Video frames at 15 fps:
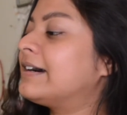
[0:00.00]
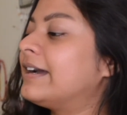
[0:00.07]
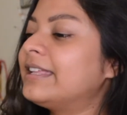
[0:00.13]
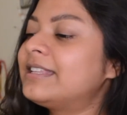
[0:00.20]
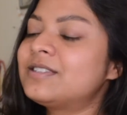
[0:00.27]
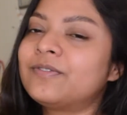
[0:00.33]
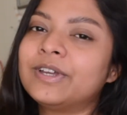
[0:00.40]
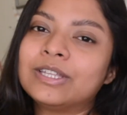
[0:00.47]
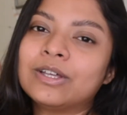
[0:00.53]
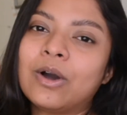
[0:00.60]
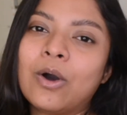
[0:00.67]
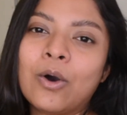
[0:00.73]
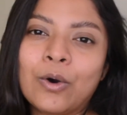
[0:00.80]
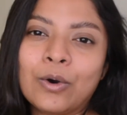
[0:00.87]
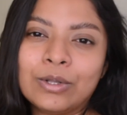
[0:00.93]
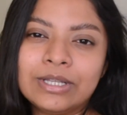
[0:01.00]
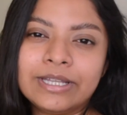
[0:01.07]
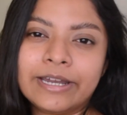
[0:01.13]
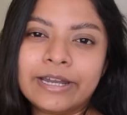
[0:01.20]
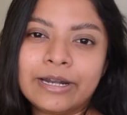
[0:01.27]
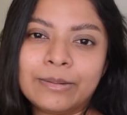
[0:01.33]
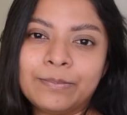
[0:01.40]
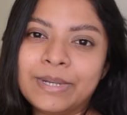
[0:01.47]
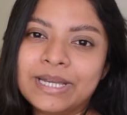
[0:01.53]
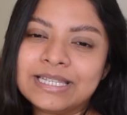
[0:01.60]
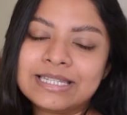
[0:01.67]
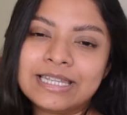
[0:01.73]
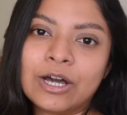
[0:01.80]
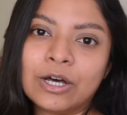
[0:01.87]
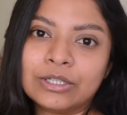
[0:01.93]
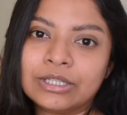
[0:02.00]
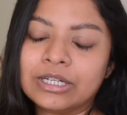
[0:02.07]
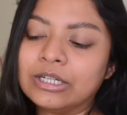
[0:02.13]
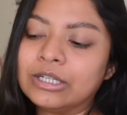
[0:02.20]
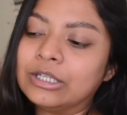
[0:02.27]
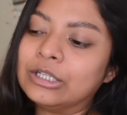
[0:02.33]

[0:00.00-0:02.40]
it's with all their Pixi on the